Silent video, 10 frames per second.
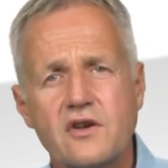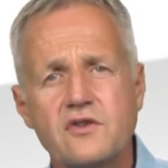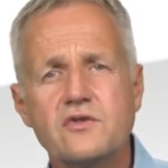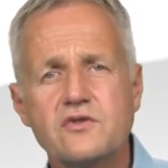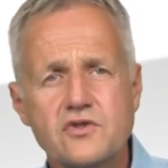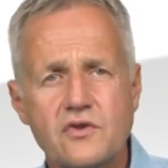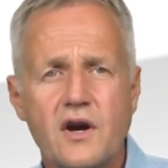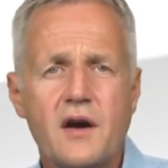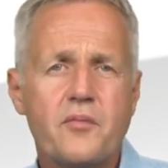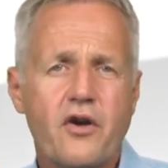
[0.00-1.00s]
you to
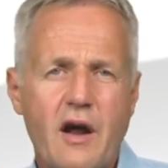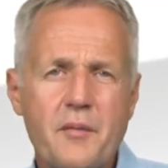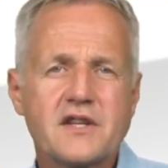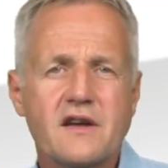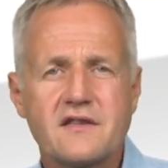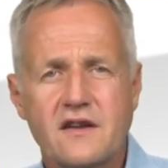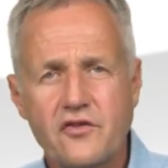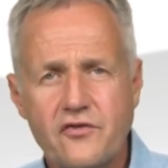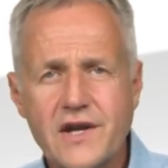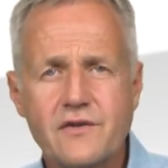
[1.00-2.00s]
a parameter that
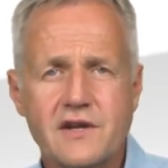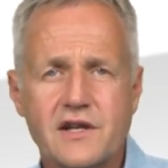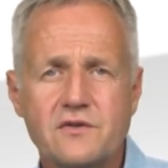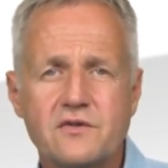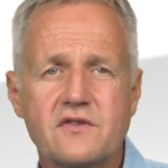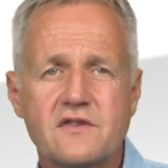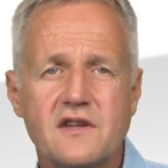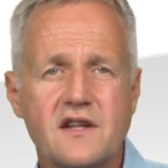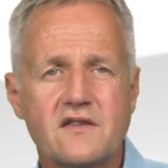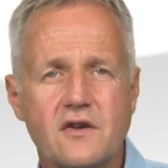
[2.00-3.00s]
is frequently used
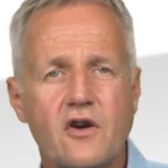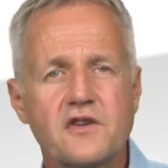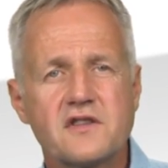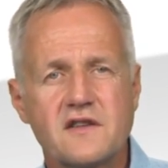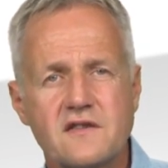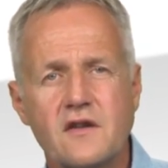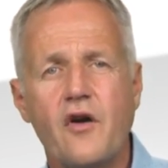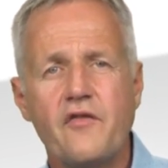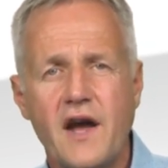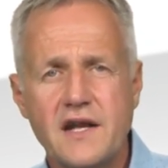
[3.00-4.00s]
in the context
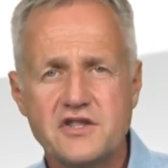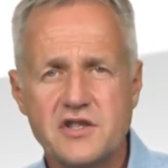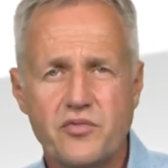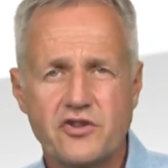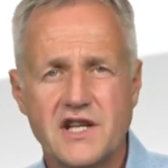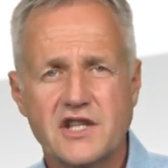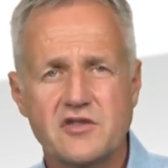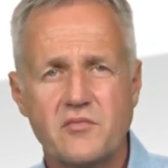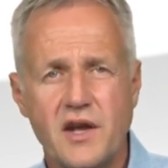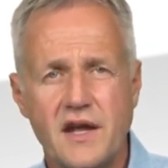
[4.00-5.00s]
of energy
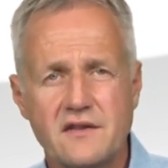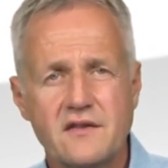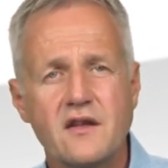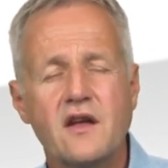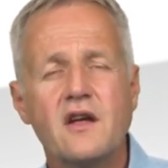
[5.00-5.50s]
production plants,